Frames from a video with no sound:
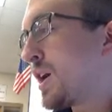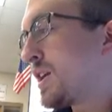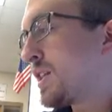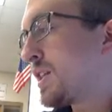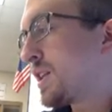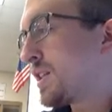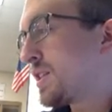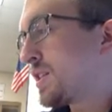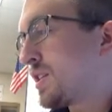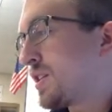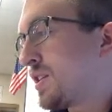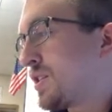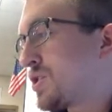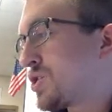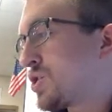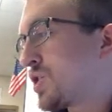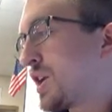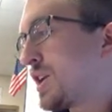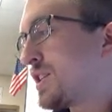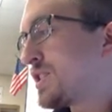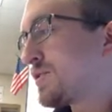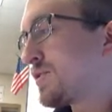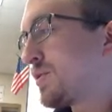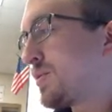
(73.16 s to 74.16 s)
that the
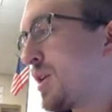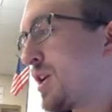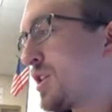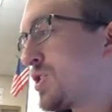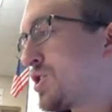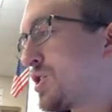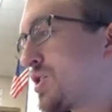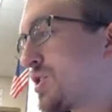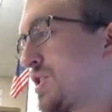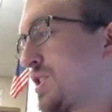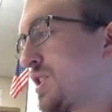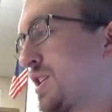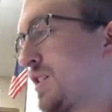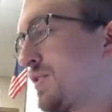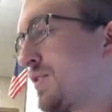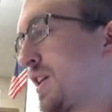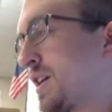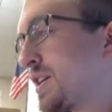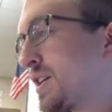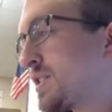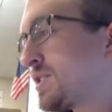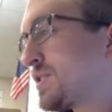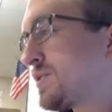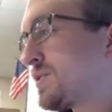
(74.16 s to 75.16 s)
transformation g of
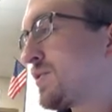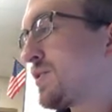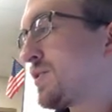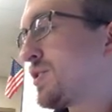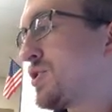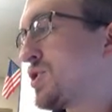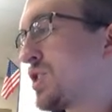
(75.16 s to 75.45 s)
x for the